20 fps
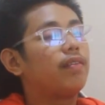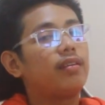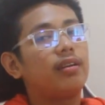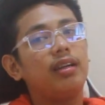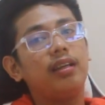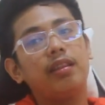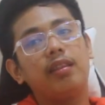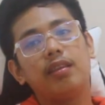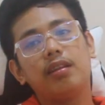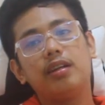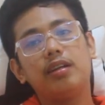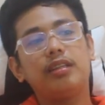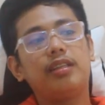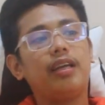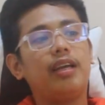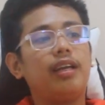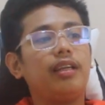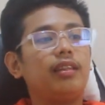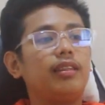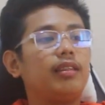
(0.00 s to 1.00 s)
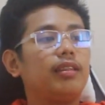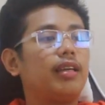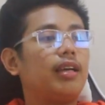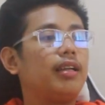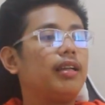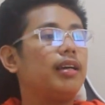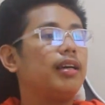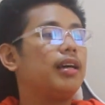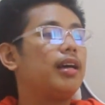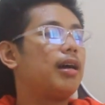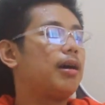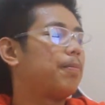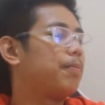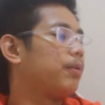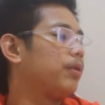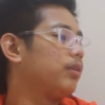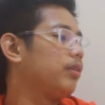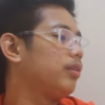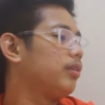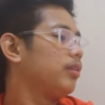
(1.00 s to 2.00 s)
3:38 na ng
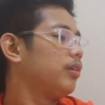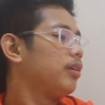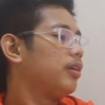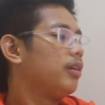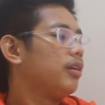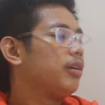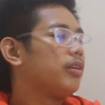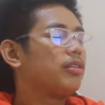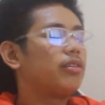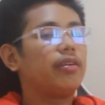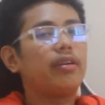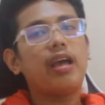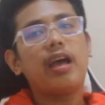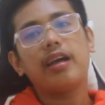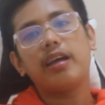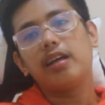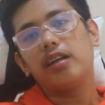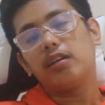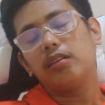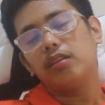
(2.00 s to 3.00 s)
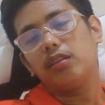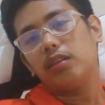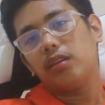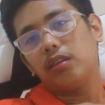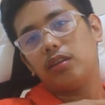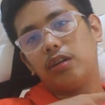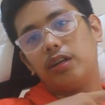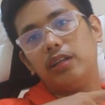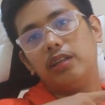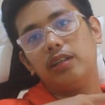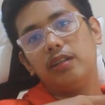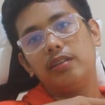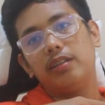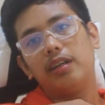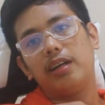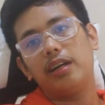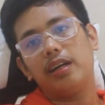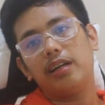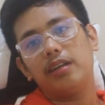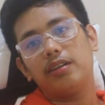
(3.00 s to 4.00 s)
hapon. So yeah, gonna turn on
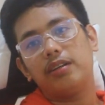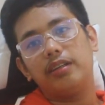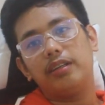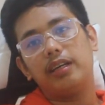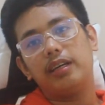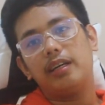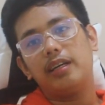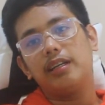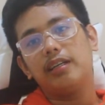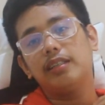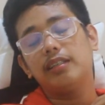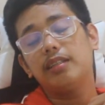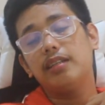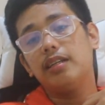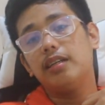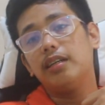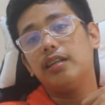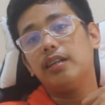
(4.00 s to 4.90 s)
the aircon na.